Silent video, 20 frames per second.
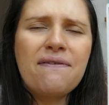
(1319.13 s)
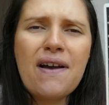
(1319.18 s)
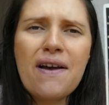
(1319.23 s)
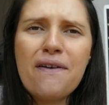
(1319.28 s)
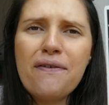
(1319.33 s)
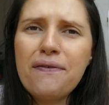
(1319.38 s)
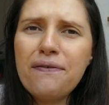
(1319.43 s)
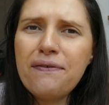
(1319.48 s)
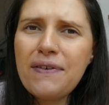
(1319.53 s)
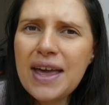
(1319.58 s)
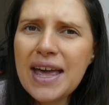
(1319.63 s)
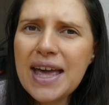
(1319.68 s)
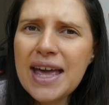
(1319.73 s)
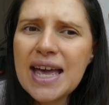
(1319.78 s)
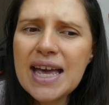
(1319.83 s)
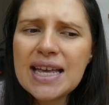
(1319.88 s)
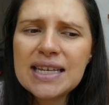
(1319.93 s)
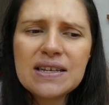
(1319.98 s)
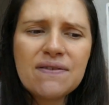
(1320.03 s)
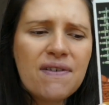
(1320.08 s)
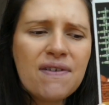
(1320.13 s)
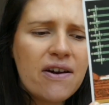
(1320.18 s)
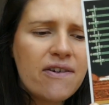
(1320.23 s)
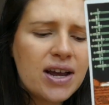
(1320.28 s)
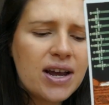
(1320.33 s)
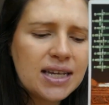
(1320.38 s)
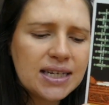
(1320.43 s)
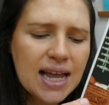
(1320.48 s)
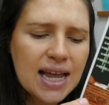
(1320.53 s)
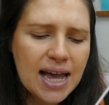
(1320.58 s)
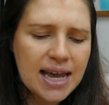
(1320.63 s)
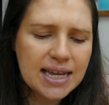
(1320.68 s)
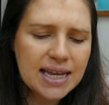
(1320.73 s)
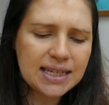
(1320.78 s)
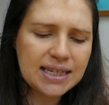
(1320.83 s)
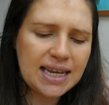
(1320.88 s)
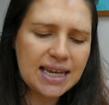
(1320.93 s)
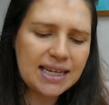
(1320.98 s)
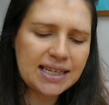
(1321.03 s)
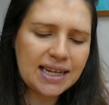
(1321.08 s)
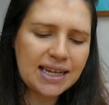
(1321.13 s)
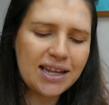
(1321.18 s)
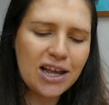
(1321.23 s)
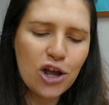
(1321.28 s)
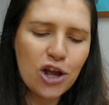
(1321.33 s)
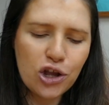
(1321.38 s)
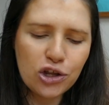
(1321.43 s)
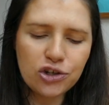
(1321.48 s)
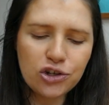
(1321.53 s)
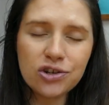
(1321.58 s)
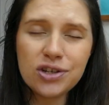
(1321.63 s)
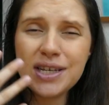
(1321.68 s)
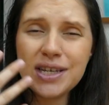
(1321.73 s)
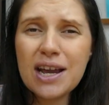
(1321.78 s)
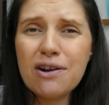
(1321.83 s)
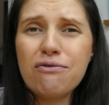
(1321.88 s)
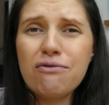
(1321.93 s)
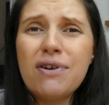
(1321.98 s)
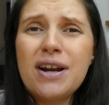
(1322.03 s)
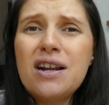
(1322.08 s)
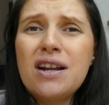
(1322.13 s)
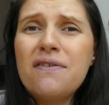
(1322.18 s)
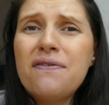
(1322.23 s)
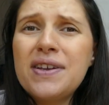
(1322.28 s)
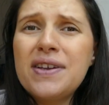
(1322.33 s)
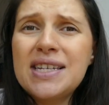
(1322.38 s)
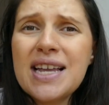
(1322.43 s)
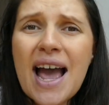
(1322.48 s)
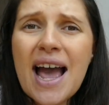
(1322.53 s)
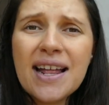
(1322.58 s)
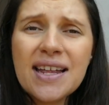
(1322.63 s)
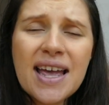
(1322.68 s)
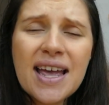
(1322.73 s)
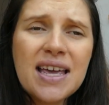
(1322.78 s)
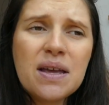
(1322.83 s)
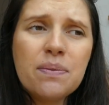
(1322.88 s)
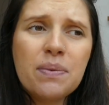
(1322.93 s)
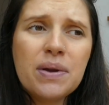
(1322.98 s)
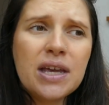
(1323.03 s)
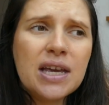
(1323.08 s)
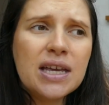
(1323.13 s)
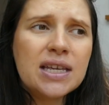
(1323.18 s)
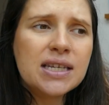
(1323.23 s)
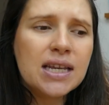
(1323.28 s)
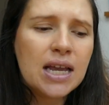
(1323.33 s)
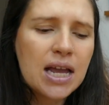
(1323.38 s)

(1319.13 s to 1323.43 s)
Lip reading: their fears and their anxieties and just get rid of this headache, because